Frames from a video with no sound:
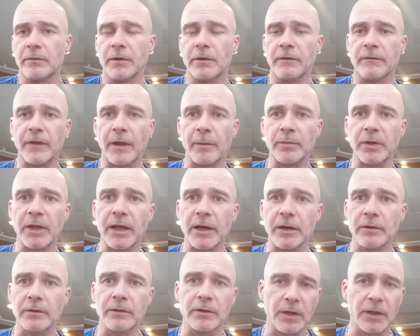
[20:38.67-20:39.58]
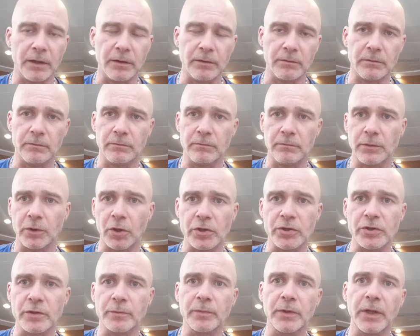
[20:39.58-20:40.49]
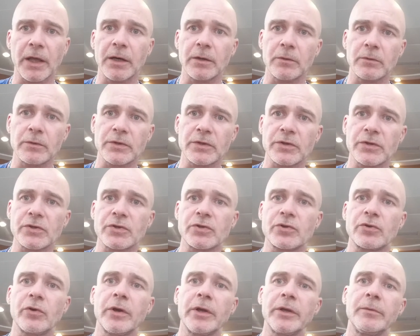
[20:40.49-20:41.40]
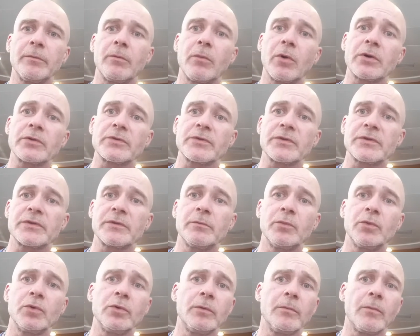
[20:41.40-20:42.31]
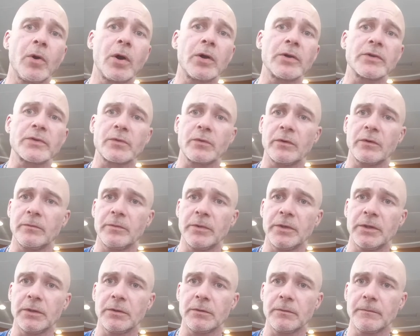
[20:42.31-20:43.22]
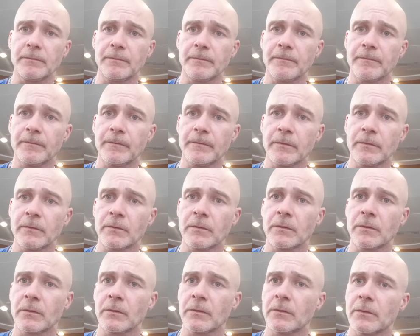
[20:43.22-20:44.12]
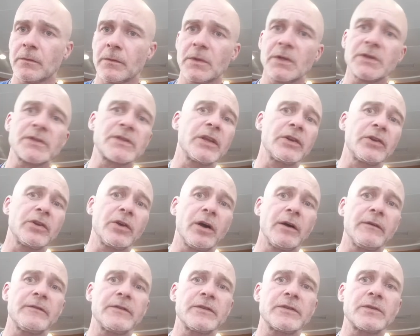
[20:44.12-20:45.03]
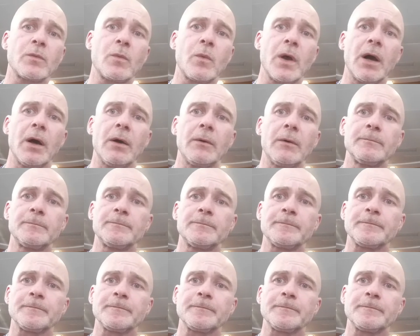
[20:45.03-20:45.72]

if that planet, that larger planet was destroyed and Mars is a moon, Mars would have been sent off as well.